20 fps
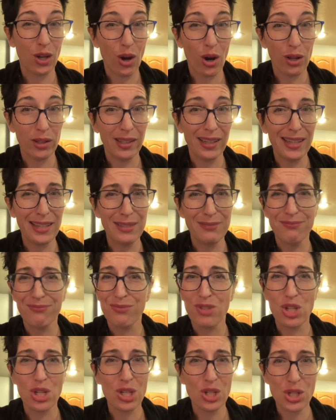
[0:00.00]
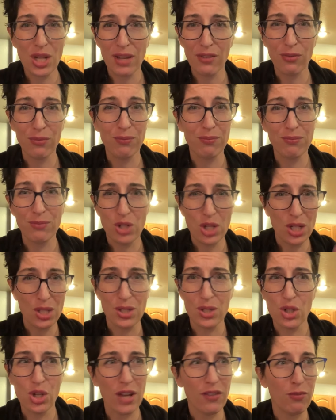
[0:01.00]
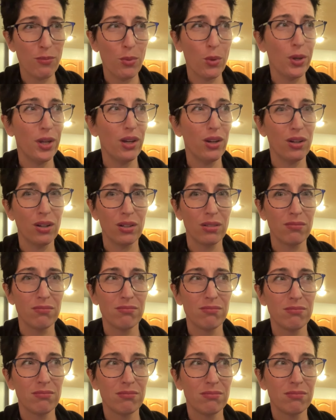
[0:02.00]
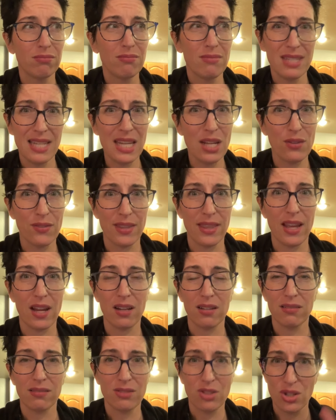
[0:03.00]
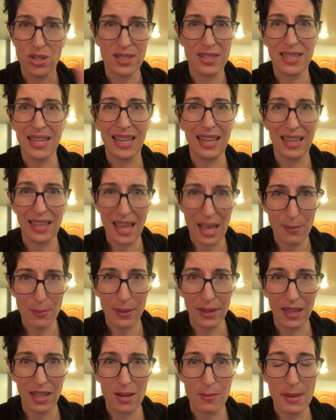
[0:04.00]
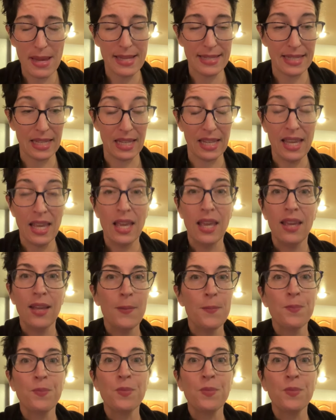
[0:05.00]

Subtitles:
Like Carla, she's Chef Boyer D over there. She's like epic and amazing.